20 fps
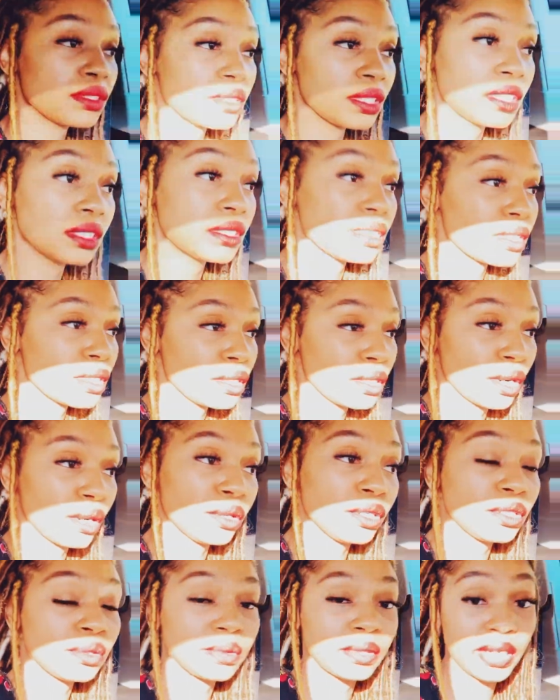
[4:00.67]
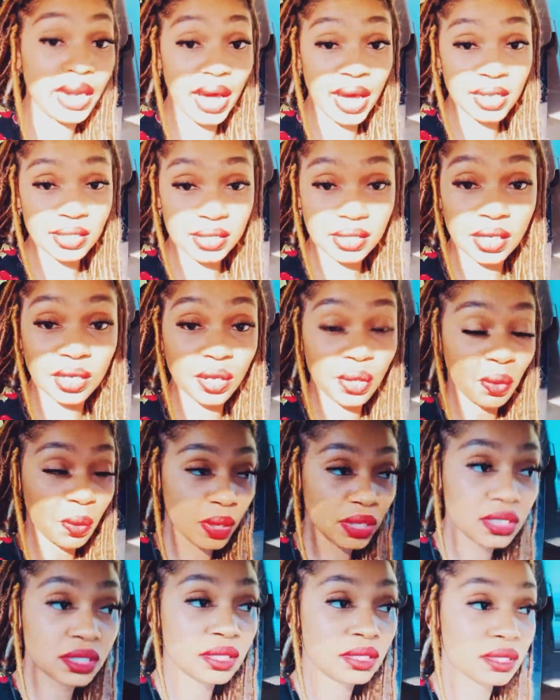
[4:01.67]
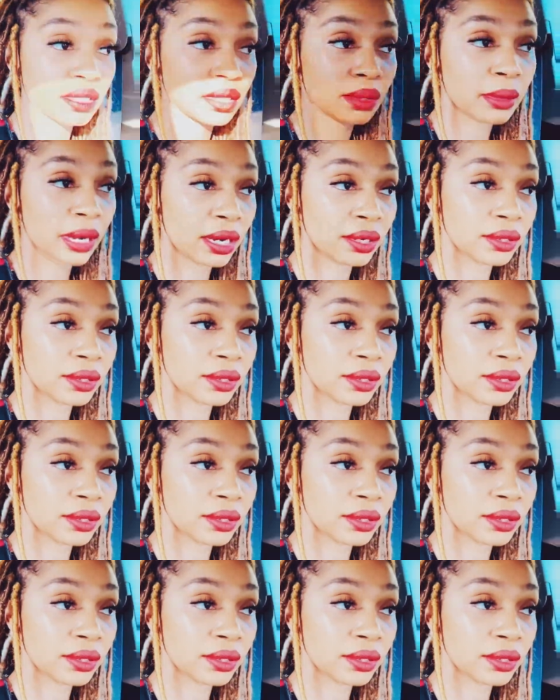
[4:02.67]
get to know you and asking questions about